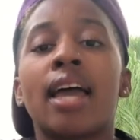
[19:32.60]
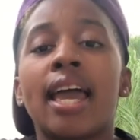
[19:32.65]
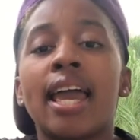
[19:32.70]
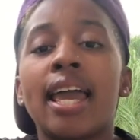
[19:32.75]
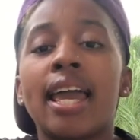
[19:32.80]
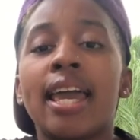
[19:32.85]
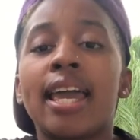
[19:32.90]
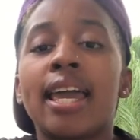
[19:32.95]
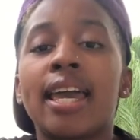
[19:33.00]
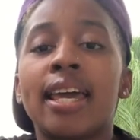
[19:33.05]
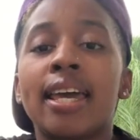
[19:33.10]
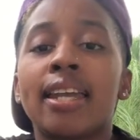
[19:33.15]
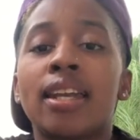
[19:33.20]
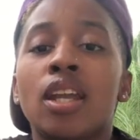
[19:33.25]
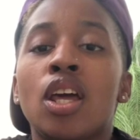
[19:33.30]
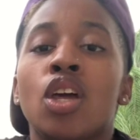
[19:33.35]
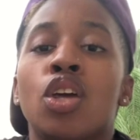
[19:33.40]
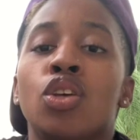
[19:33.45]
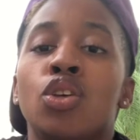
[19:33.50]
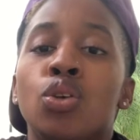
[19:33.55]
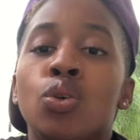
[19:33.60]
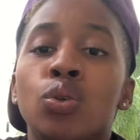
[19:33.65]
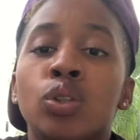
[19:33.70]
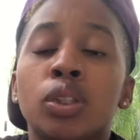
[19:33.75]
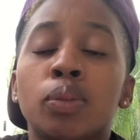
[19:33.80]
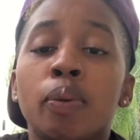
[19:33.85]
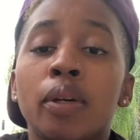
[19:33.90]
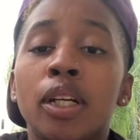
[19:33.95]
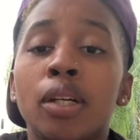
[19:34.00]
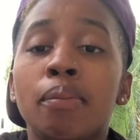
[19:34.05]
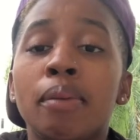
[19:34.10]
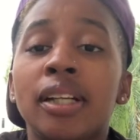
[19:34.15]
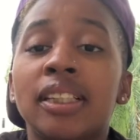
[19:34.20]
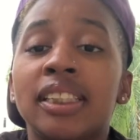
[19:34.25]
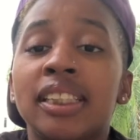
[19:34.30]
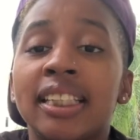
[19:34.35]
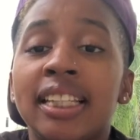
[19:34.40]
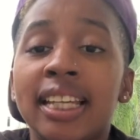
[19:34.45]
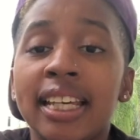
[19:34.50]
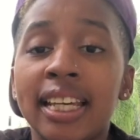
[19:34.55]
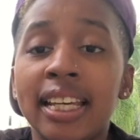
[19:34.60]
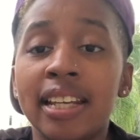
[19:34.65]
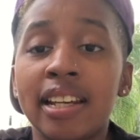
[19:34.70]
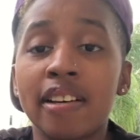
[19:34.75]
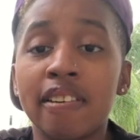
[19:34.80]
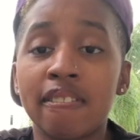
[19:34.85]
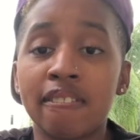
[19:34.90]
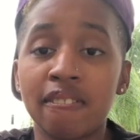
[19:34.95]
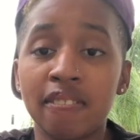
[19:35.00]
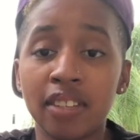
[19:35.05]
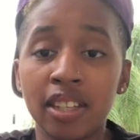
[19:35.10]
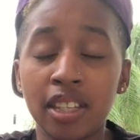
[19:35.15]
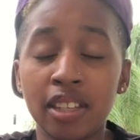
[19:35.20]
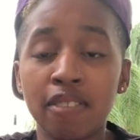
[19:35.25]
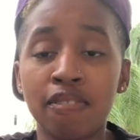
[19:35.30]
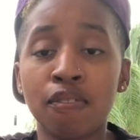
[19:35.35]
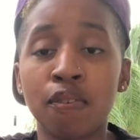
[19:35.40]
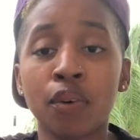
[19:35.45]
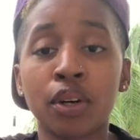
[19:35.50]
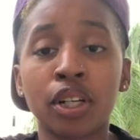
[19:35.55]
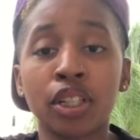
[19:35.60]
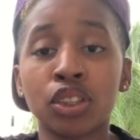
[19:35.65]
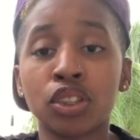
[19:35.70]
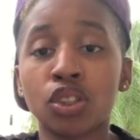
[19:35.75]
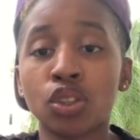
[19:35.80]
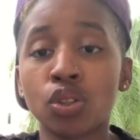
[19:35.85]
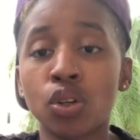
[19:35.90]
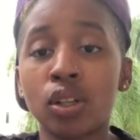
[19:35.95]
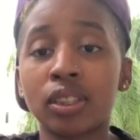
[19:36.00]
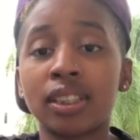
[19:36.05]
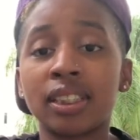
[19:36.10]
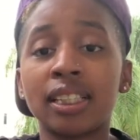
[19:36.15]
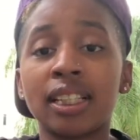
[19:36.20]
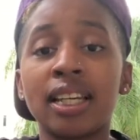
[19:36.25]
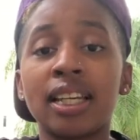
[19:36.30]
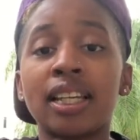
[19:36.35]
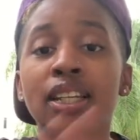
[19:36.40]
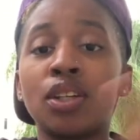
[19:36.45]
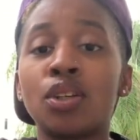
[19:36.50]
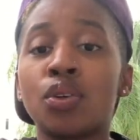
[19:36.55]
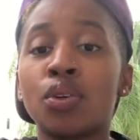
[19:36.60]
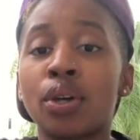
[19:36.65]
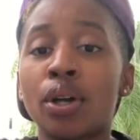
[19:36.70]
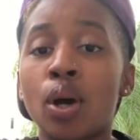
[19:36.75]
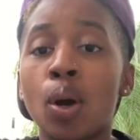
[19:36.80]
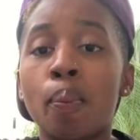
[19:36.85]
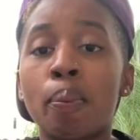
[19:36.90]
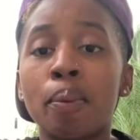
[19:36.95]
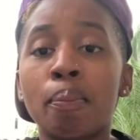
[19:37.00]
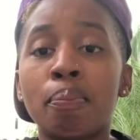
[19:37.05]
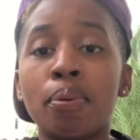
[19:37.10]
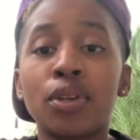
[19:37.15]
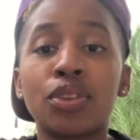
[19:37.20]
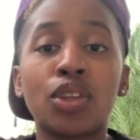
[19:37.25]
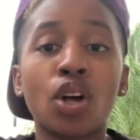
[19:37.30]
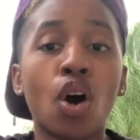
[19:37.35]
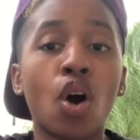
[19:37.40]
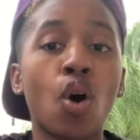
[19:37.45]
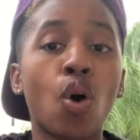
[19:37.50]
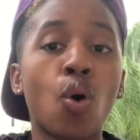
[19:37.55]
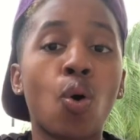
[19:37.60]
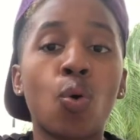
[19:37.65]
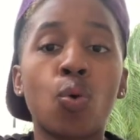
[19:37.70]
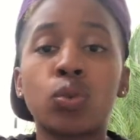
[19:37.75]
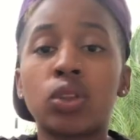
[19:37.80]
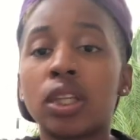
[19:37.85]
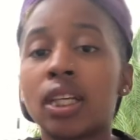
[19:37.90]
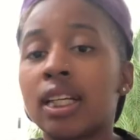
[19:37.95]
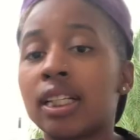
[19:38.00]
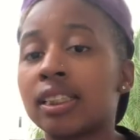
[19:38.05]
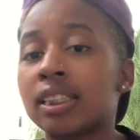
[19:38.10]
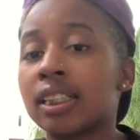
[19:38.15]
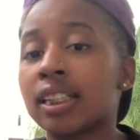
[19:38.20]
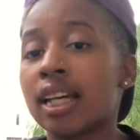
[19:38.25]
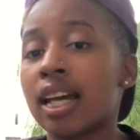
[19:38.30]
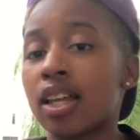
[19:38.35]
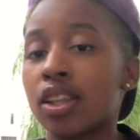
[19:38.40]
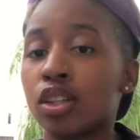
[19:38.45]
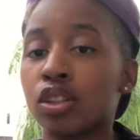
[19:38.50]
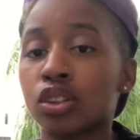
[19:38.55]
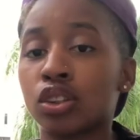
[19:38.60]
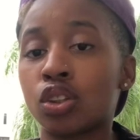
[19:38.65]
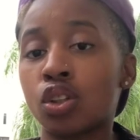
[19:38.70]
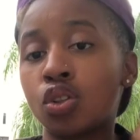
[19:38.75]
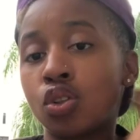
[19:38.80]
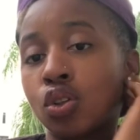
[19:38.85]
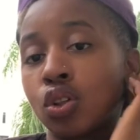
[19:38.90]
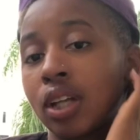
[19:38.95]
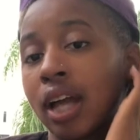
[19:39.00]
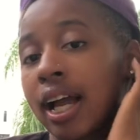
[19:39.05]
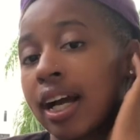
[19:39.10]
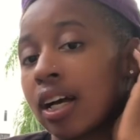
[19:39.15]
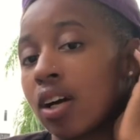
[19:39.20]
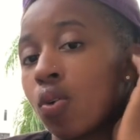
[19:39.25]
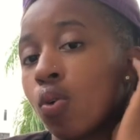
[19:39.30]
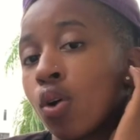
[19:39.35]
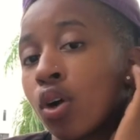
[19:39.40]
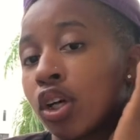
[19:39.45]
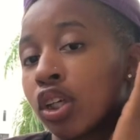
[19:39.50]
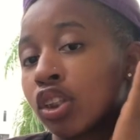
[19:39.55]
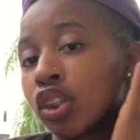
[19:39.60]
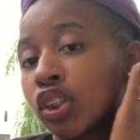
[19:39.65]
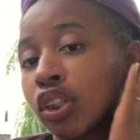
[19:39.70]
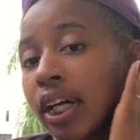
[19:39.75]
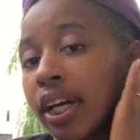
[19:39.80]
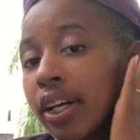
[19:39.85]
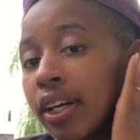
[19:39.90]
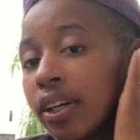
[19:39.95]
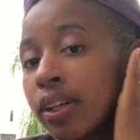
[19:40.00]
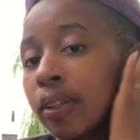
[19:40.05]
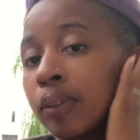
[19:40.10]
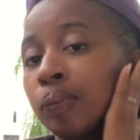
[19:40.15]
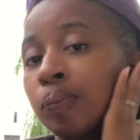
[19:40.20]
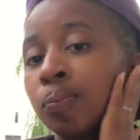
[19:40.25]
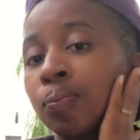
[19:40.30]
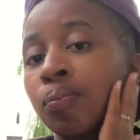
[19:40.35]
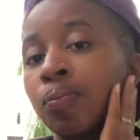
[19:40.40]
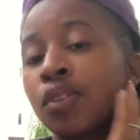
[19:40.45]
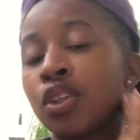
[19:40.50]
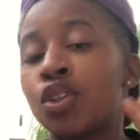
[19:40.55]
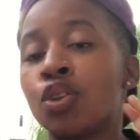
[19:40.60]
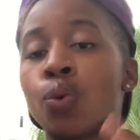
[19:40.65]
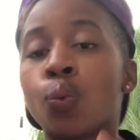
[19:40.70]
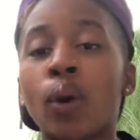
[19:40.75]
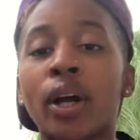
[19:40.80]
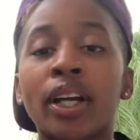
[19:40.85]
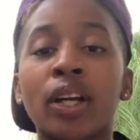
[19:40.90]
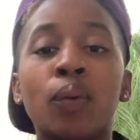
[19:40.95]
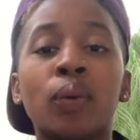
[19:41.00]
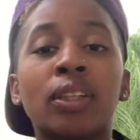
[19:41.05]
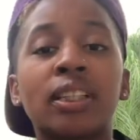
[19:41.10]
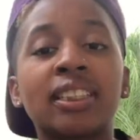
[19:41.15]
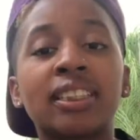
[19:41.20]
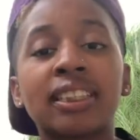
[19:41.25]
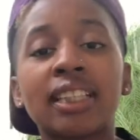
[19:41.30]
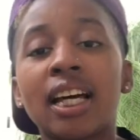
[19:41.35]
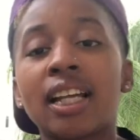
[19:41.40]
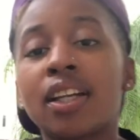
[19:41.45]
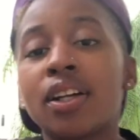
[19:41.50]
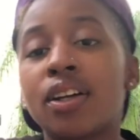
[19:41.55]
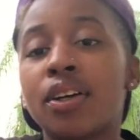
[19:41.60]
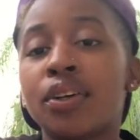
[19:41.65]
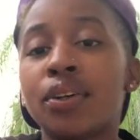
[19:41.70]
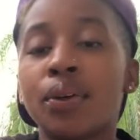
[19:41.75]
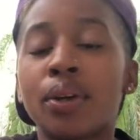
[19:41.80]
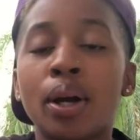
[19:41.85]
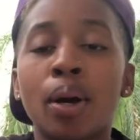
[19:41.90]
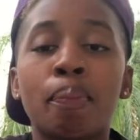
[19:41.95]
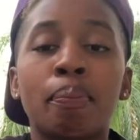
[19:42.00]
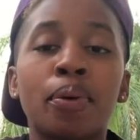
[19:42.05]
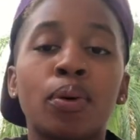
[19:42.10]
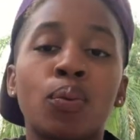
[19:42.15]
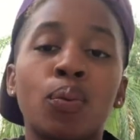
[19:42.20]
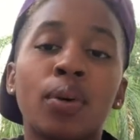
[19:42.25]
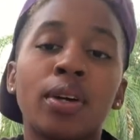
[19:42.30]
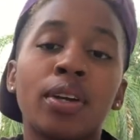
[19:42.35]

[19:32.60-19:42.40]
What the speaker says: And you just pretty much getting a fee for consulting. You're helping put the whole thing together. So you're like an orchestrator. You're working with the seller. You're helping